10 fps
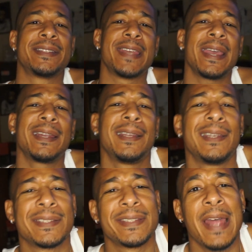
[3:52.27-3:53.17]
Jada
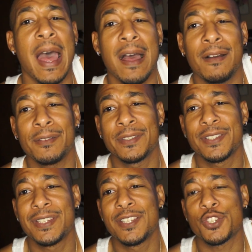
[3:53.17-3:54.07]
is now,
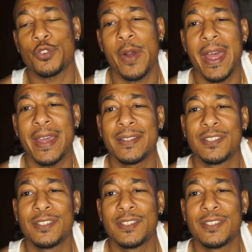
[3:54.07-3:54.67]
she's trying